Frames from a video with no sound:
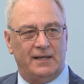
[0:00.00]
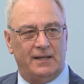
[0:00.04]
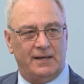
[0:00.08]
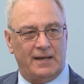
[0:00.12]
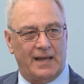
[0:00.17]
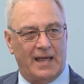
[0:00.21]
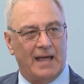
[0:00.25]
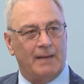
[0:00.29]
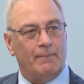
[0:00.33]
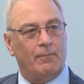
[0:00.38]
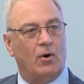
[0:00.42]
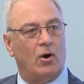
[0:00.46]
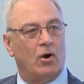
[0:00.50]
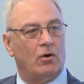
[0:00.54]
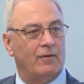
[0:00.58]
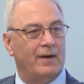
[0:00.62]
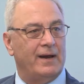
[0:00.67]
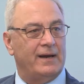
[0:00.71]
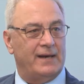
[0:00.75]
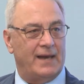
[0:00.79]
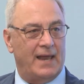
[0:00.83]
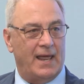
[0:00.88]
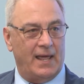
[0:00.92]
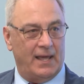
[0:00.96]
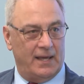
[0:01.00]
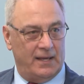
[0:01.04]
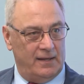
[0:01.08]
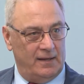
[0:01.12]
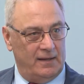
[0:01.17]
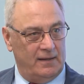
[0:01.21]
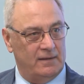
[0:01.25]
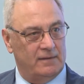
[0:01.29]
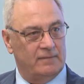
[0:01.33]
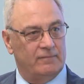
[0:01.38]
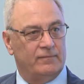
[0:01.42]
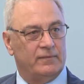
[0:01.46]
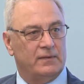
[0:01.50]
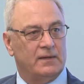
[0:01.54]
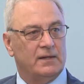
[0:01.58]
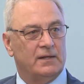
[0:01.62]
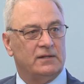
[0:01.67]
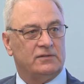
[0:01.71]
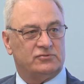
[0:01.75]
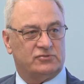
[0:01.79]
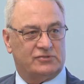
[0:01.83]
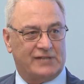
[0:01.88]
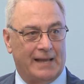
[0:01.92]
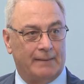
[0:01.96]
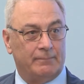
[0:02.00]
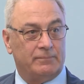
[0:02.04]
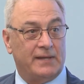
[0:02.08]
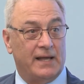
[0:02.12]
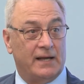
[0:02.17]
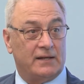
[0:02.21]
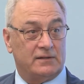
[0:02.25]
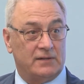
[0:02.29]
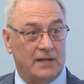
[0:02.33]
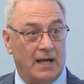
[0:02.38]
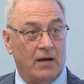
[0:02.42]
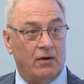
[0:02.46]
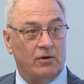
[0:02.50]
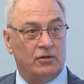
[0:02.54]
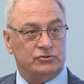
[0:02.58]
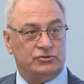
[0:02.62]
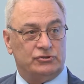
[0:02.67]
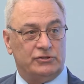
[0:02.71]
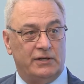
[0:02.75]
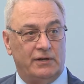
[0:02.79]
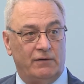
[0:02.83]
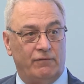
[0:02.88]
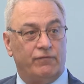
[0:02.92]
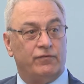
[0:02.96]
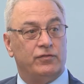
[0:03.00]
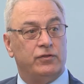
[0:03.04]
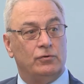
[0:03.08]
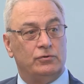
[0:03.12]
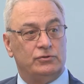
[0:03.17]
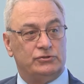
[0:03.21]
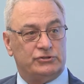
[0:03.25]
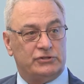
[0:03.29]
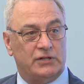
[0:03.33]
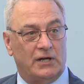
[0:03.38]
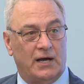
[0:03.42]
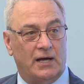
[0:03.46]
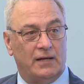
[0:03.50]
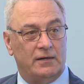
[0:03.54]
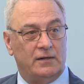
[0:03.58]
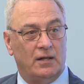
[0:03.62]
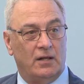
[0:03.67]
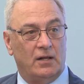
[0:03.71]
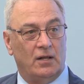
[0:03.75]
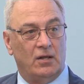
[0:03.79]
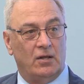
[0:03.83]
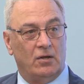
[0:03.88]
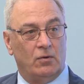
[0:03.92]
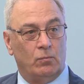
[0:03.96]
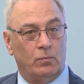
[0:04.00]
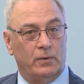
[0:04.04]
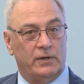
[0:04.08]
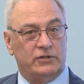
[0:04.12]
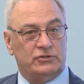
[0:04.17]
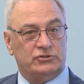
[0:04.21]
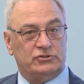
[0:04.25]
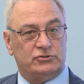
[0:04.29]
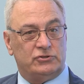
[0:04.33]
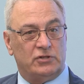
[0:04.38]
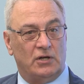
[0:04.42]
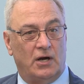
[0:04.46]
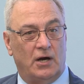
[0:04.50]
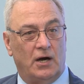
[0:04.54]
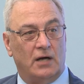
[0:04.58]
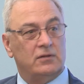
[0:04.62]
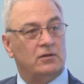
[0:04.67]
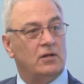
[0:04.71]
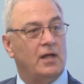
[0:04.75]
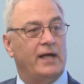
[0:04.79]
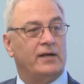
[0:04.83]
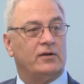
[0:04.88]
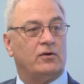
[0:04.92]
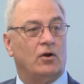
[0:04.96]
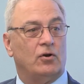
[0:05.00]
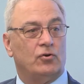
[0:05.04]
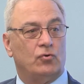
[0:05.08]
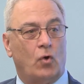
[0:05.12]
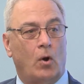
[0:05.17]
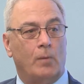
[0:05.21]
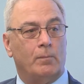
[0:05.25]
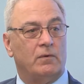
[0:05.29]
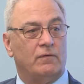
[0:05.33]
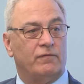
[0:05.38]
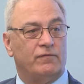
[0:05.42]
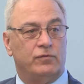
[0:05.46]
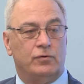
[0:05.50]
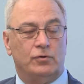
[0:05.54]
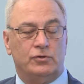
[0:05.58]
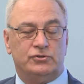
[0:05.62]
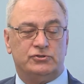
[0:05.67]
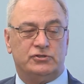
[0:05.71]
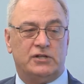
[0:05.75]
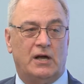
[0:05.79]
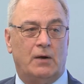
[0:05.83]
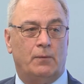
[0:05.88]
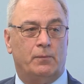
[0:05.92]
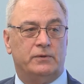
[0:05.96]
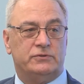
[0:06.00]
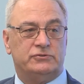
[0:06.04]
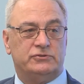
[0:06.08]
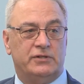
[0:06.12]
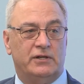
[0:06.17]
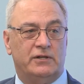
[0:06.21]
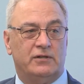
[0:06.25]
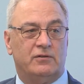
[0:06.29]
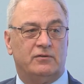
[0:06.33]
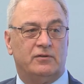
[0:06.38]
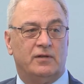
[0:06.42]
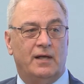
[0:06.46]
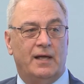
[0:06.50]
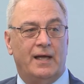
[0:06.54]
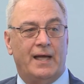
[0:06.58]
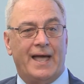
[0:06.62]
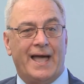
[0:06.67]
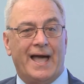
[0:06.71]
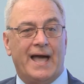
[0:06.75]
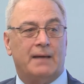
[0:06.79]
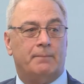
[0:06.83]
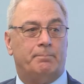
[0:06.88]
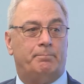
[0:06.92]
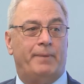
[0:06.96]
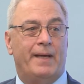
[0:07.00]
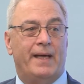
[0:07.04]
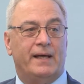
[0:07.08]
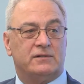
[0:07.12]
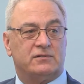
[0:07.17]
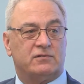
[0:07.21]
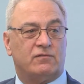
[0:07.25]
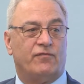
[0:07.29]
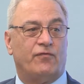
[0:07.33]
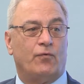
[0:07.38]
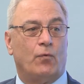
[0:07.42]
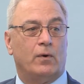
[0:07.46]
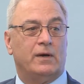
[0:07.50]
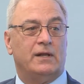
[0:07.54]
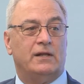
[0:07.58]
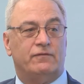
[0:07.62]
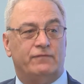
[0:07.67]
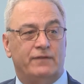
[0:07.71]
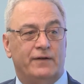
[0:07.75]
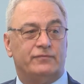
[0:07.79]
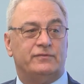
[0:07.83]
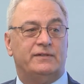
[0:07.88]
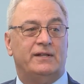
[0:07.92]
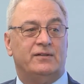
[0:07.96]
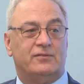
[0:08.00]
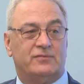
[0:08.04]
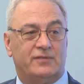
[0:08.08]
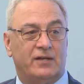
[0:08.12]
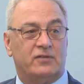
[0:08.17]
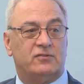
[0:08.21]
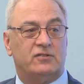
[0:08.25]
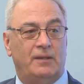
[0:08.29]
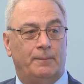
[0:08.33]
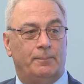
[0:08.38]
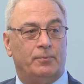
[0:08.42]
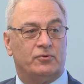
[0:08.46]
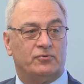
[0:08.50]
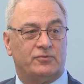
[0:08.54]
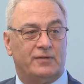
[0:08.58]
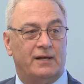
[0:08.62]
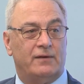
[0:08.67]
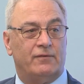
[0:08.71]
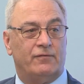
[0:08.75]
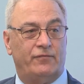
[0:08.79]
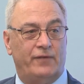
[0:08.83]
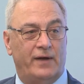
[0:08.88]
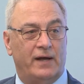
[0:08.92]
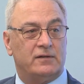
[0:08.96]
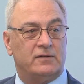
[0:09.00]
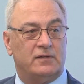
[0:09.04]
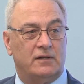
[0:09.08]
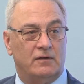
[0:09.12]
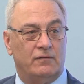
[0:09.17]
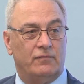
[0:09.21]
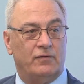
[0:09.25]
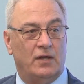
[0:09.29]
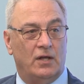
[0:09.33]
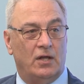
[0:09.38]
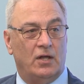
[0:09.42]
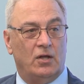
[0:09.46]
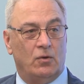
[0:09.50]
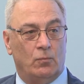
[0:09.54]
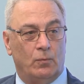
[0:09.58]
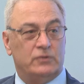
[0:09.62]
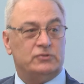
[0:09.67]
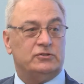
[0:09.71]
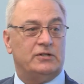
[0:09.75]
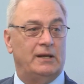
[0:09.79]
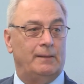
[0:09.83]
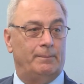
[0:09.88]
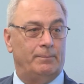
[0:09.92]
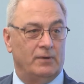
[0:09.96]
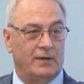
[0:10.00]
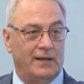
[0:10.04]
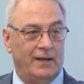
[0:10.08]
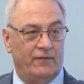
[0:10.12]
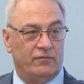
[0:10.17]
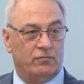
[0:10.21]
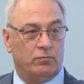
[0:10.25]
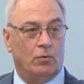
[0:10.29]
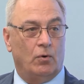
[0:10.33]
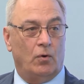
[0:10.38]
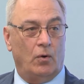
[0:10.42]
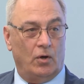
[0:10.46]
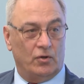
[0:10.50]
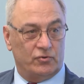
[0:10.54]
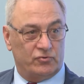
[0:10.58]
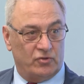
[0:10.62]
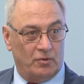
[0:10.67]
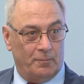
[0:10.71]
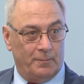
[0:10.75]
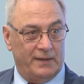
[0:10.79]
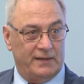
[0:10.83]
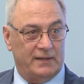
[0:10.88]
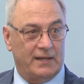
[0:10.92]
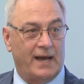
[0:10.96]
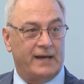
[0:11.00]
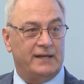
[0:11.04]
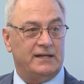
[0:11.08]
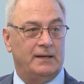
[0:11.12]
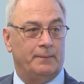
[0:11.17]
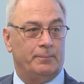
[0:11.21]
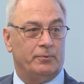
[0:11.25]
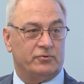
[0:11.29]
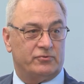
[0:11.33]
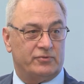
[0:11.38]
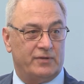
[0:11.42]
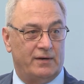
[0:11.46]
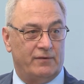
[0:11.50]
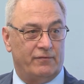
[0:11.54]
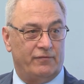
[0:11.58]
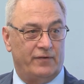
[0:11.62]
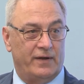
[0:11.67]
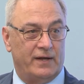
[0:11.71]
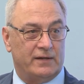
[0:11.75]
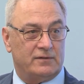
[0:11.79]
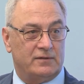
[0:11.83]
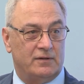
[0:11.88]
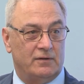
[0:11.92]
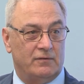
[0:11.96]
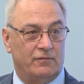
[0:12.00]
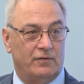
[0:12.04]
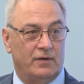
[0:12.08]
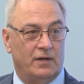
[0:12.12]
an mRNA, same technology, flu shot, which unlike our normal flu shot, which is at best 40, 50, 60% effective, which he believes will also be 90% effective.